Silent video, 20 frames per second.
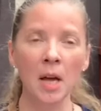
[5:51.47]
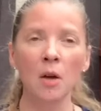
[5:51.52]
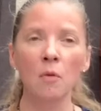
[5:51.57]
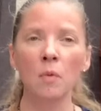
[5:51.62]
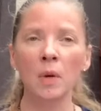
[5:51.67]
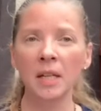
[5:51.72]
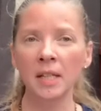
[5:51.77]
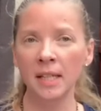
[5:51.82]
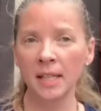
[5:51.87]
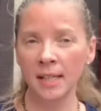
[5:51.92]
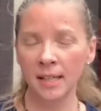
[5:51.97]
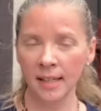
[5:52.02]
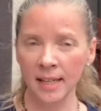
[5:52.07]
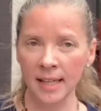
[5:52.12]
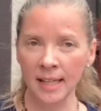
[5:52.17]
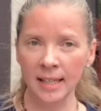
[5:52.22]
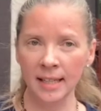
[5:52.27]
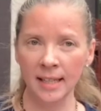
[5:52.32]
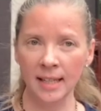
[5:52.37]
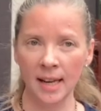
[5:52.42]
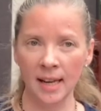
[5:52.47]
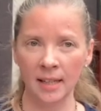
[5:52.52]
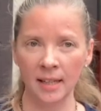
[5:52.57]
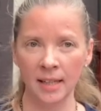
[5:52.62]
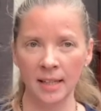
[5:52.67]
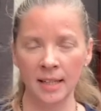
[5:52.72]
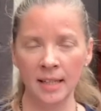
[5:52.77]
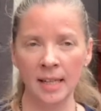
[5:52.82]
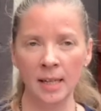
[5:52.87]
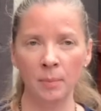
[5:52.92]
we decrease our
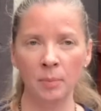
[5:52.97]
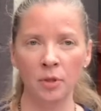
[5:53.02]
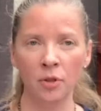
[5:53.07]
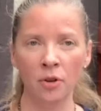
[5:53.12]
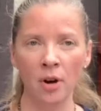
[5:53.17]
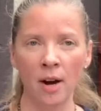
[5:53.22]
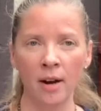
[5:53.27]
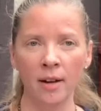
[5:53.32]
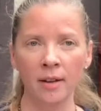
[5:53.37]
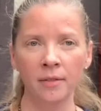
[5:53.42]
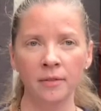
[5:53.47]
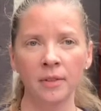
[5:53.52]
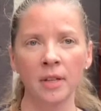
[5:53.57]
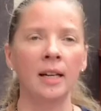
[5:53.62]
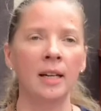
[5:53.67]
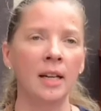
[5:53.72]
sleep drive.